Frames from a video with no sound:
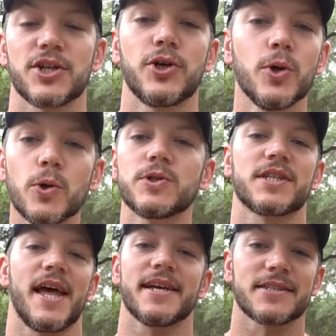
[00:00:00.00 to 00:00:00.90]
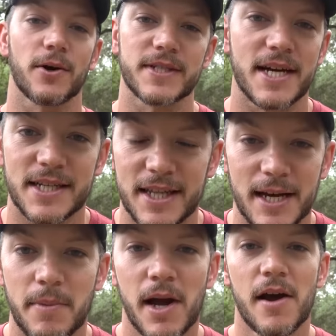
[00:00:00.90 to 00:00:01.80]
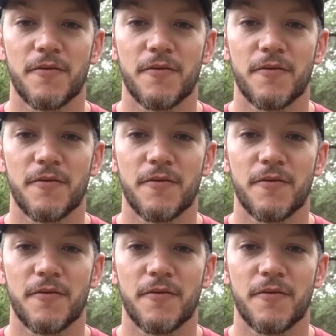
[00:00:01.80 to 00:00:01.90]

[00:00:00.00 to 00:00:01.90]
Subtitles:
and huge thanks goes out to them